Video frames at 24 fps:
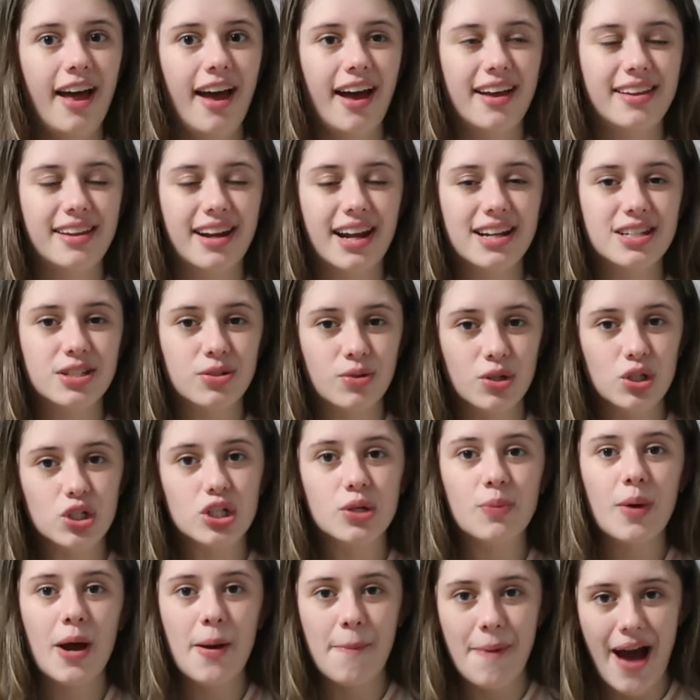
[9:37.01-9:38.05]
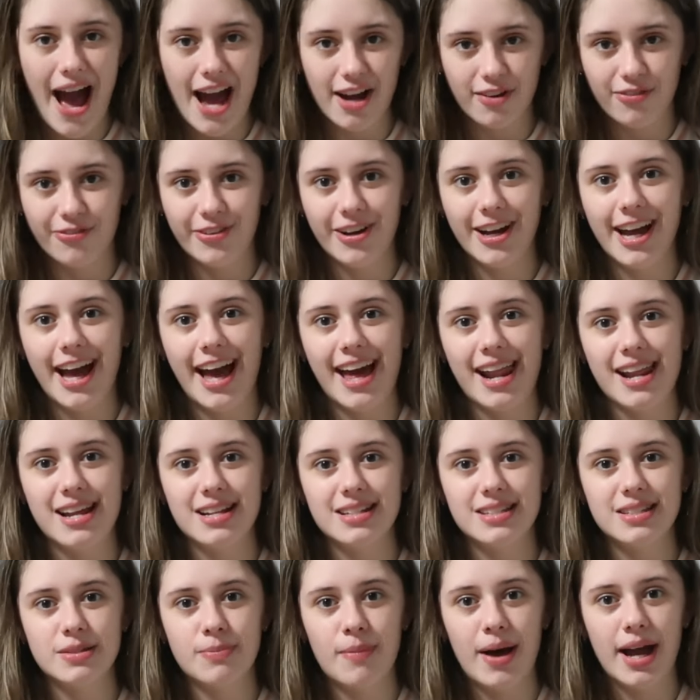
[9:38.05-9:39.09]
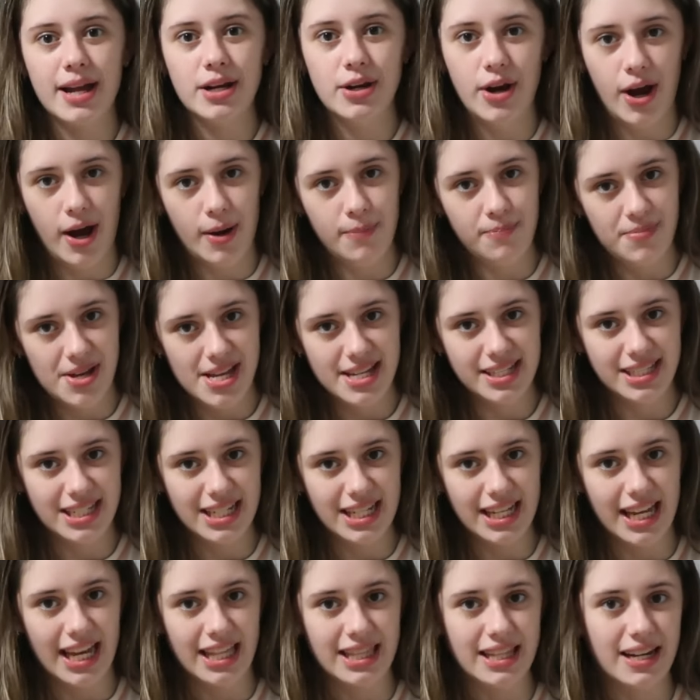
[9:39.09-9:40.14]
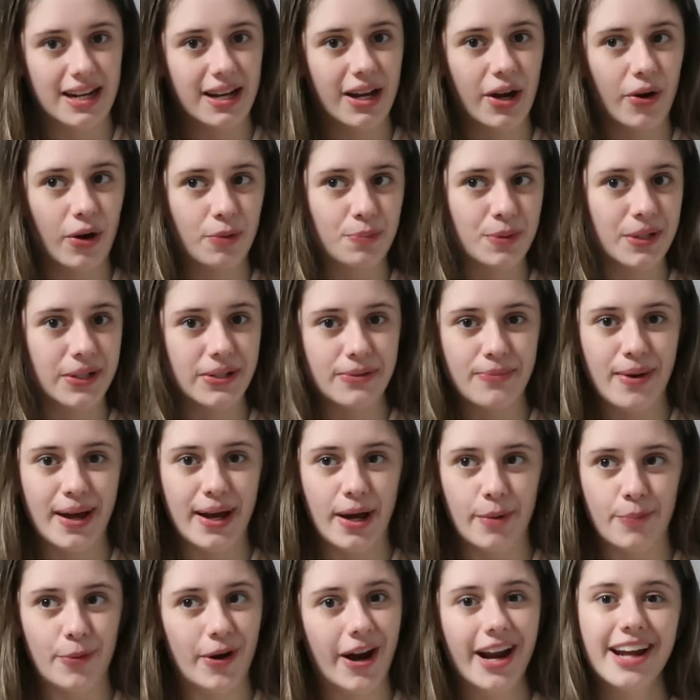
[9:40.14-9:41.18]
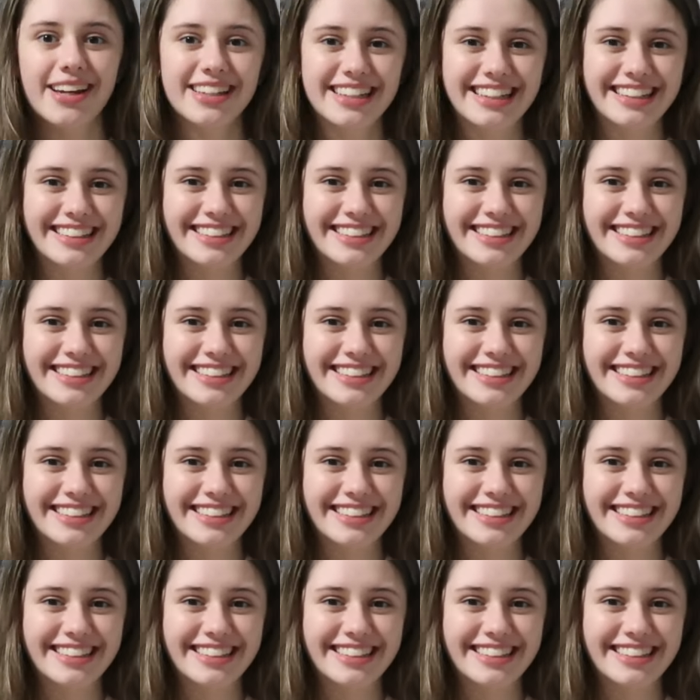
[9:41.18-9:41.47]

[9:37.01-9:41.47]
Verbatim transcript: and then I switch to my back foot and it's my non-basic and then I go up into my upright.